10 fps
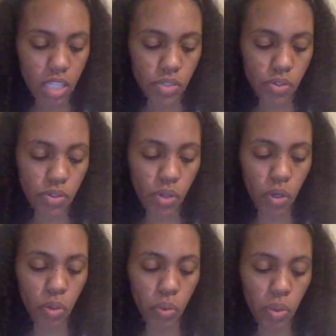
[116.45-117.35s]

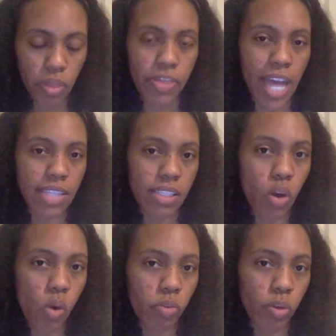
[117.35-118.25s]
So that's
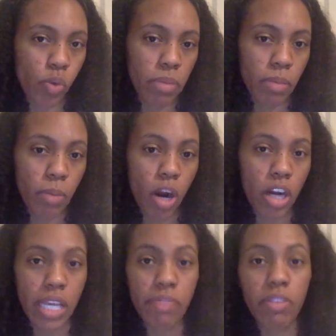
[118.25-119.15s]
the overwhelming
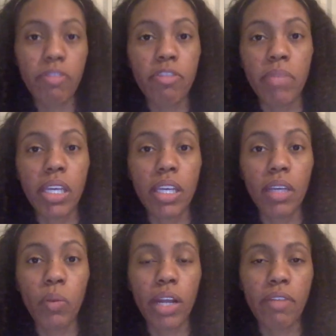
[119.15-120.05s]
part, even for
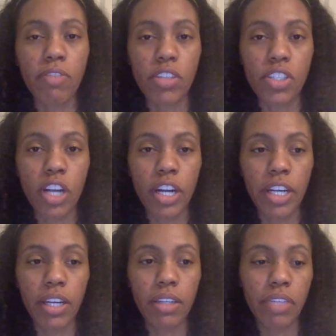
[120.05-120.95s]
me when I first
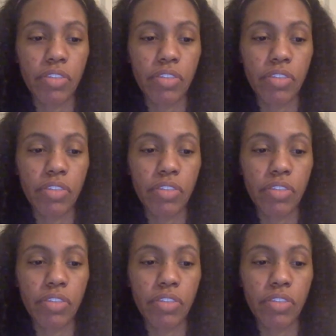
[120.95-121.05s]
started.